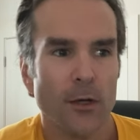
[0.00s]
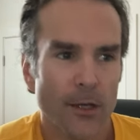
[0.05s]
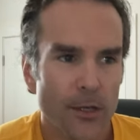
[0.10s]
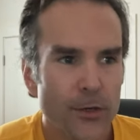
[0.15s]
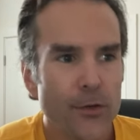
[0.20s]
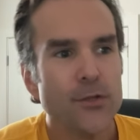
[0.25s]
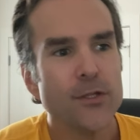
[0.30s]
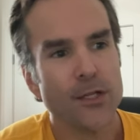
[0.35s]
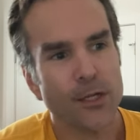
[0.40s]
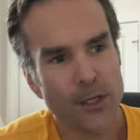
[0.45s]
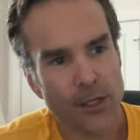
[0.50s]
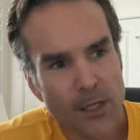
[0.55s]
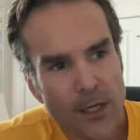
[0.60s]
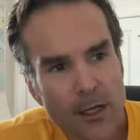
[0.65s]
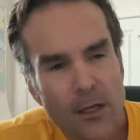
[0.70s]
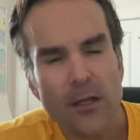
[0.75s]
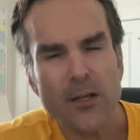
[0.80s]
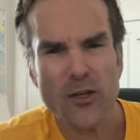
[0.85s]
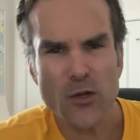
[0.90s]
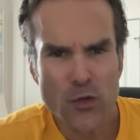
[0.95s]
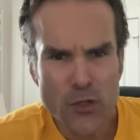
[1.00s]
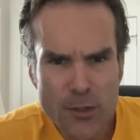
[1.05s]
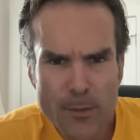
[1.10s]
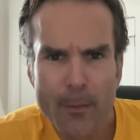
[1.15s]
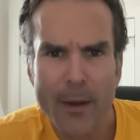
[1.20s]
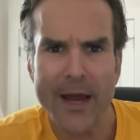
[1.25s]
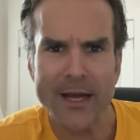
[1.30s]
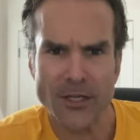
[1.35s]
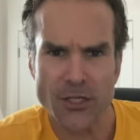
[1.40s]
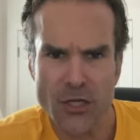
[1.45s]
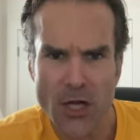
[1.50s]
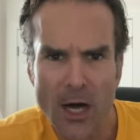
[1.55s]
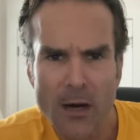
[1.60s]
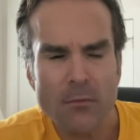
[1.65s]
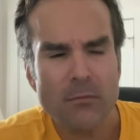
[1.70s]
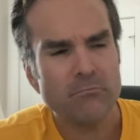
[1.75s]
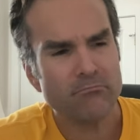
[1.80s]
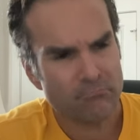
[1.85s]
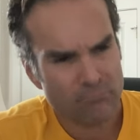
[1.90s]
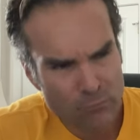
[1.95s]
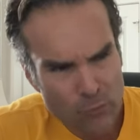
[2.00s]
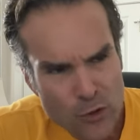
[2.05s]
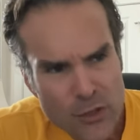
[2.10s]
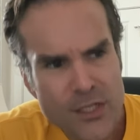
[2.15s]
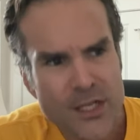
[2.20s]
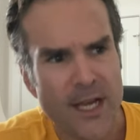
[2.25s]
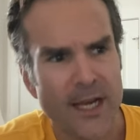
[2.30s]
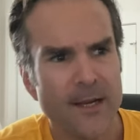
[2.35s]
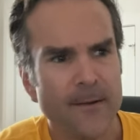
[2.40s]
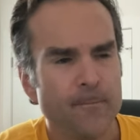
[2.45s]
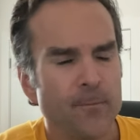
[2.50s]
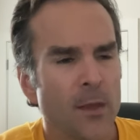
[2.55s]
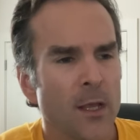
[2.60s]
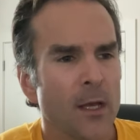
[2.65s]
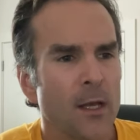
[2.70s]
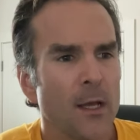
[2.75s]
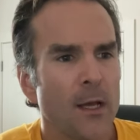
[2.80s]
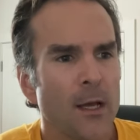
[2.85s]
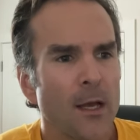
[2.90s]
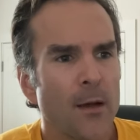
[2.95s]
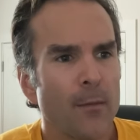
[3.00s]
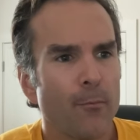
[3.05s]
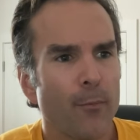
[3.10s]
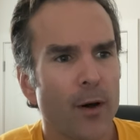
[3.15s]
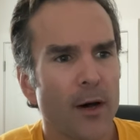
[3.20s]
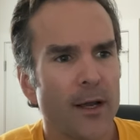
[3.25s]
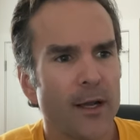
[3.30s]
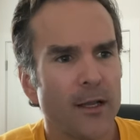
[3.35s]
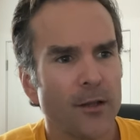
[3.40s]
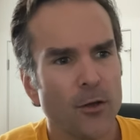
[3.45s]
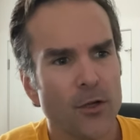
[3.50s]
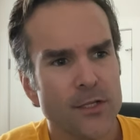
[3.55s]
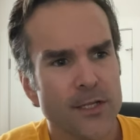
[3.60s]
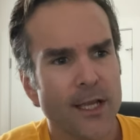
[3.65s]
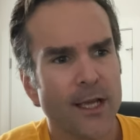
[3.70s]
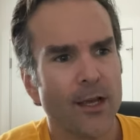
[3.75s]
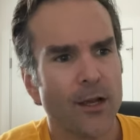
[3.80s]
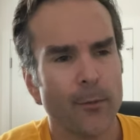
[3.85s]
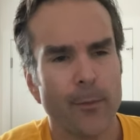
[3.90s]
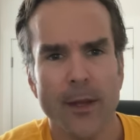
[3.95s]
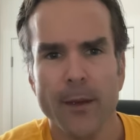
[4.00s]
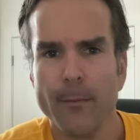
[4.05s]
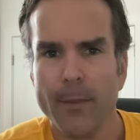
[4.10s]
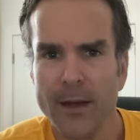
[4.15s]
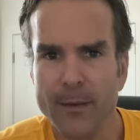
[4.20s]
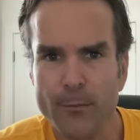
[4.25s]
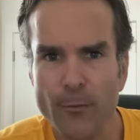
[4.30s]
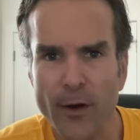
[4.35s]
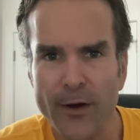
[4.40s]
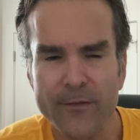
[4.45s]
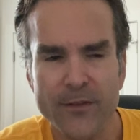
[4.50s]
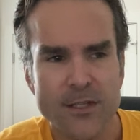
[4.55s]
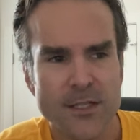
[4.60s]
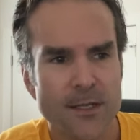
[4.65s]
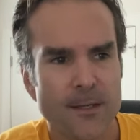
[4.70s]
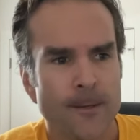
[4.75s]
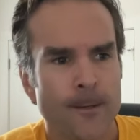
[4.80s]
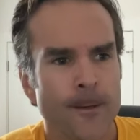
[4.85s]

You could use a paint job, we'll say. But it looks like it could be a bed and breakfast.